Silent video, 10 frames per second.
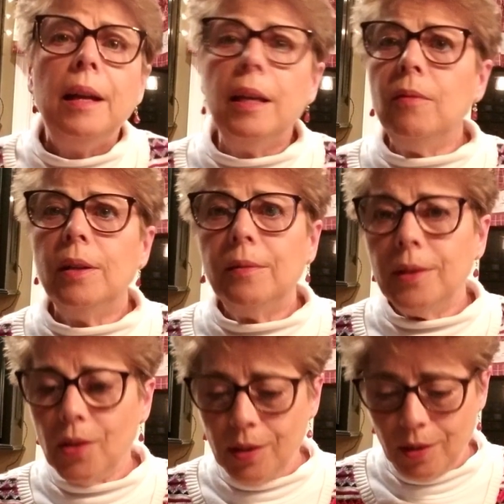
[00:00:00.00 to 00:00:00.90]
Even if I
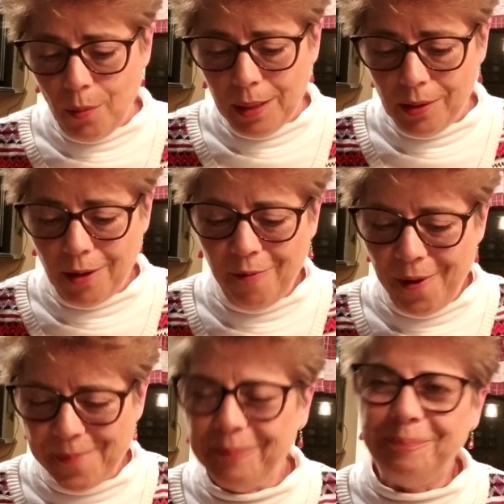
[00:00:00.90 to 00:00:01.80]
say so myself.
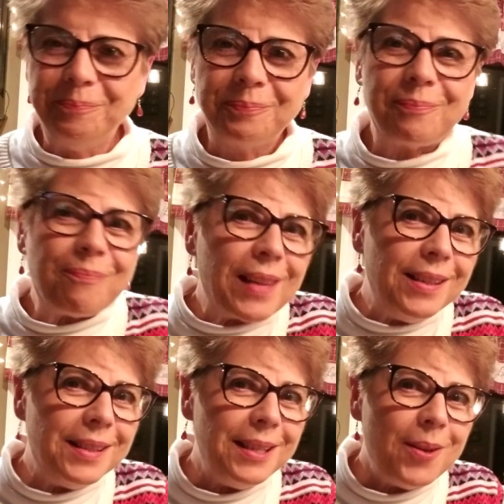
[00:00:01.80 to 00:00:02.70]

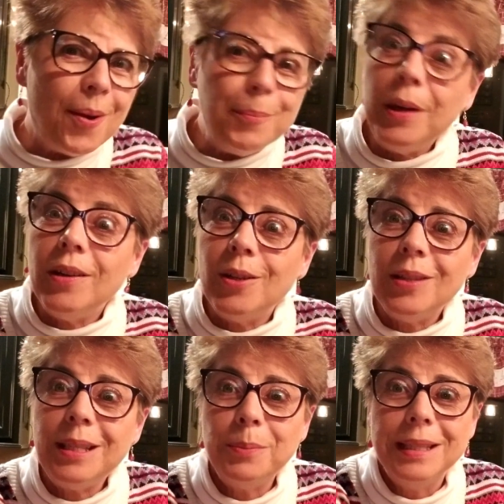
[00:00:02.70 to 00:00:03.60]
See y'all. Merry
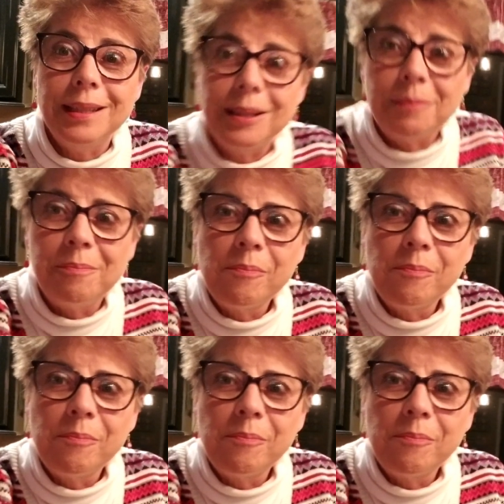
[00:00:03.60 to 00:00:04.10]
Christmas.